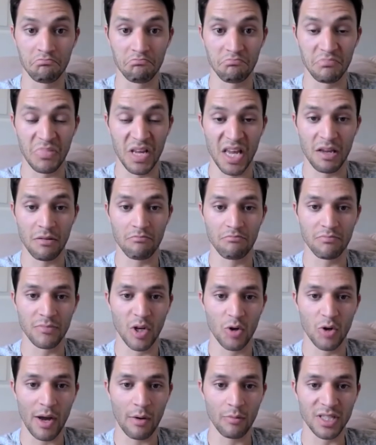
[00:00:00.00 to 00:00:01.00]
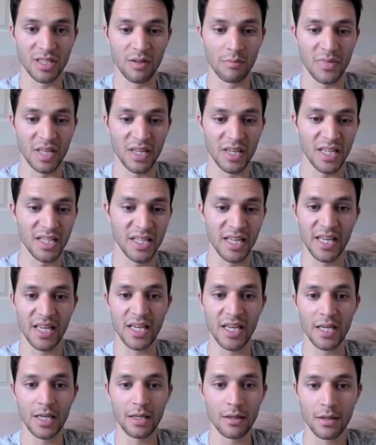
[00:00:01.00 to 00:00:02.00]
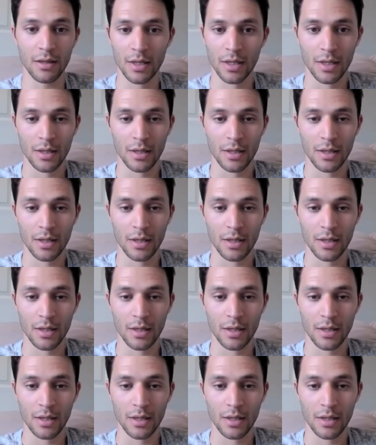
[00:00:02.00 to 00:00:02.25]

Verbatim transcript: he you know that was something he did